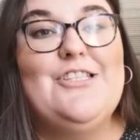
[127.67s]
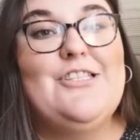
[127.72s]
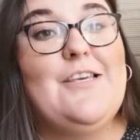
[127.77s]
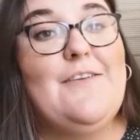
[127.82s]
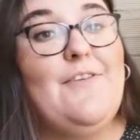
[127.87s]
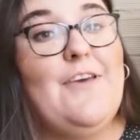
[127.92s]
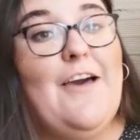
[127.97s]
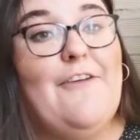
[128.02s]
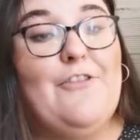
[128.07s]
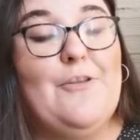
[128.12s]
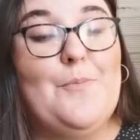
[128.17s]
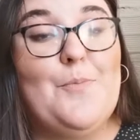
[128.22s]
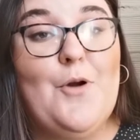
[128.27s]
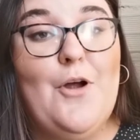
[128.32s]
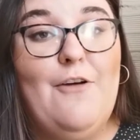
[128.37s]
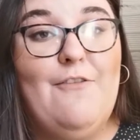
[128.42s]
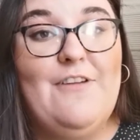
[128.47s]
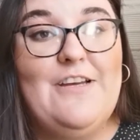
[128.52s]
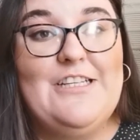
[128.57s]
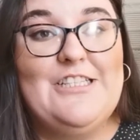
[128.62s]
So if you have the
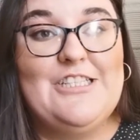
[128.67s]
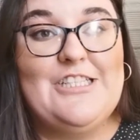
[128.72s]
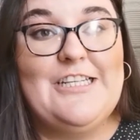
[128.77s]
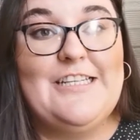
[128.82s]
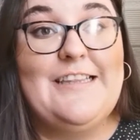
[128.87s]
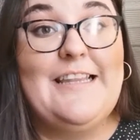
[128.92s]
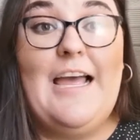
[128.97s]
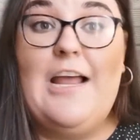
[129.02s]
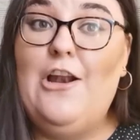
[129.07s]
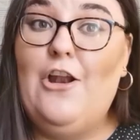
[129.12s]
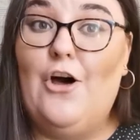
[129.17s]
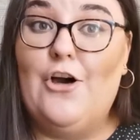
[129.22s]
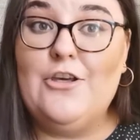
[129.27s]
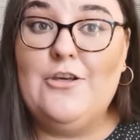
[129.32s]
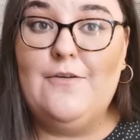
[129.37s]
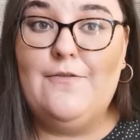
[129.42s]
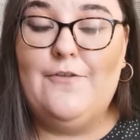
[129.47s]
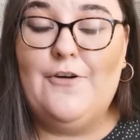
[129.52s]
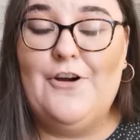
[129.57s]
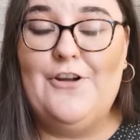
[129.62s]
pro version, they
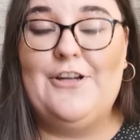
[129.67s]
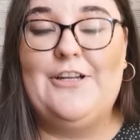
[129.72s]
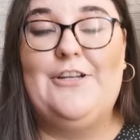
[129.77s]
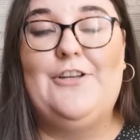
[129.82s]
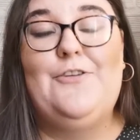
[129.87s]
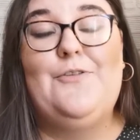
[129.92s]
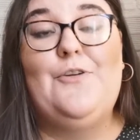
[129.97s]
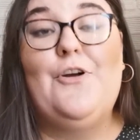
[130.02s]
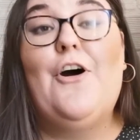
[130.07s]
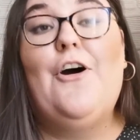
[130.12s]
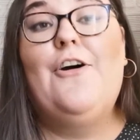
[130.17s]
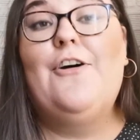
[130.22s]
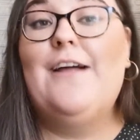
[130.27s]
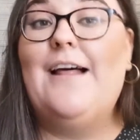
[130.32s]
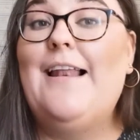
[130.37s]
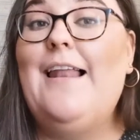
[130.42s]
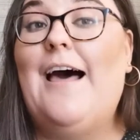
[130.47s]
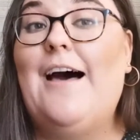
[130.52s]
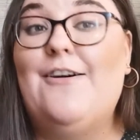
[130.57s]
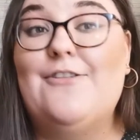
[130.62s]
lock your phone and you're not
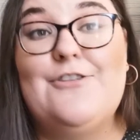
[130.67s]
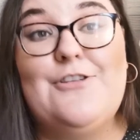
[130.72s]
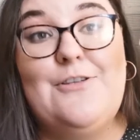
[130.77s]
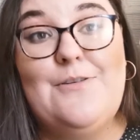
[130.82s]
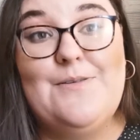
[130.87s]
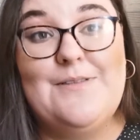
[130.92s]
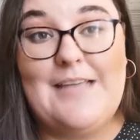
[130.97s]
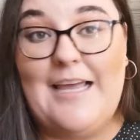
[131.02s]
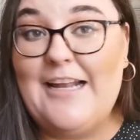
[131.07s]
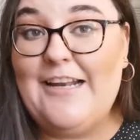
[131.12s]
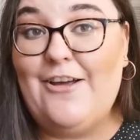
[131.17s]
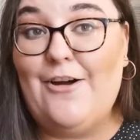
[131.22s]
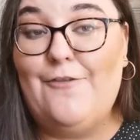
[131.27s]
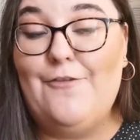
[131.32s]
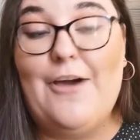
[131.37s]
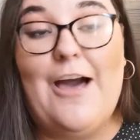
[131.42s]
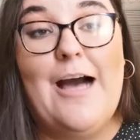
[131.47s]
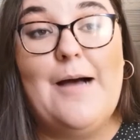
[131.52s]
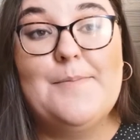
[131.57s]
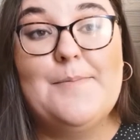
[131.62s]
allowed to use any
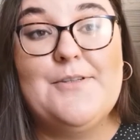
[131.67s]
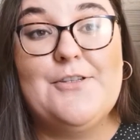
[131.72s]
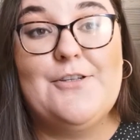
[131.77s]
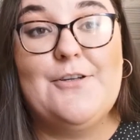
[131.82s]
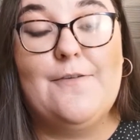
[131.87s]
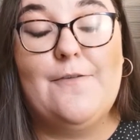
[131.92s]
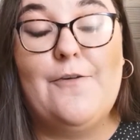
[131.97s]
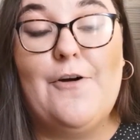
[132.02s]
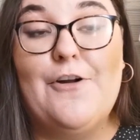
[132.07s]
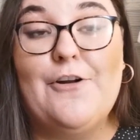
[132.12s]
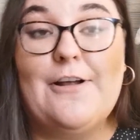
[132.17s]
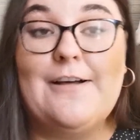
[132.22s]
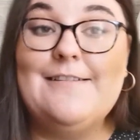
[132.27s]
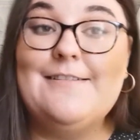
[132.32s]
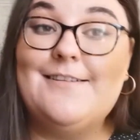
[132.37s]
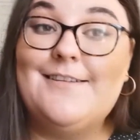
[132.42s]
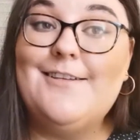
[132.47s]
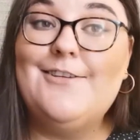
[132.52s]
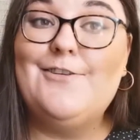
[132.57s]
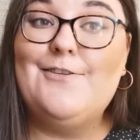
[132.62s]
of your apps on your phone
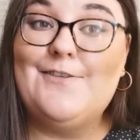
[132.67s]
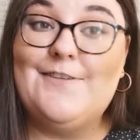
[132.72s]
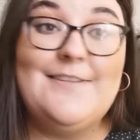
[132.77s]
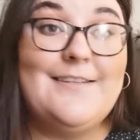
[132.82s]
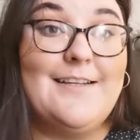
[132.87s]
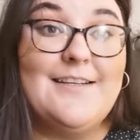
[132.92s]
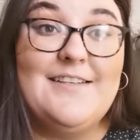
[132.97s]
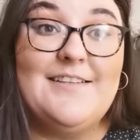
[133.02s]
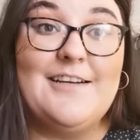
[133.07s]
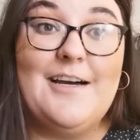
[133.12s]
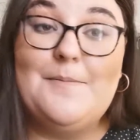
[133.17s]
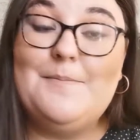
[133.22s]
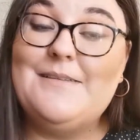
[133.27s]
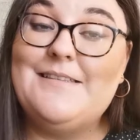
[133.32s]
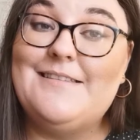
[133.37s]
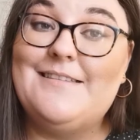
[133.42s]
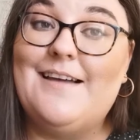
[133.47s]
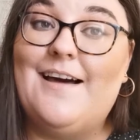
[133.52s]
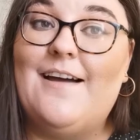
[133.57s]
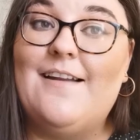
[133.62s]
until your study time
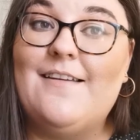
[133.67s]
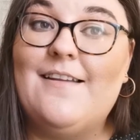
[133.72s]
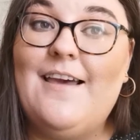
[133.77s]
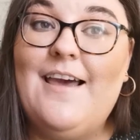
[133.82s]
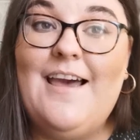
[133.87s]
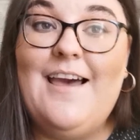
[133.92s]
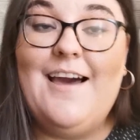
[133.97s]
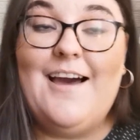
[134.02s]
is done.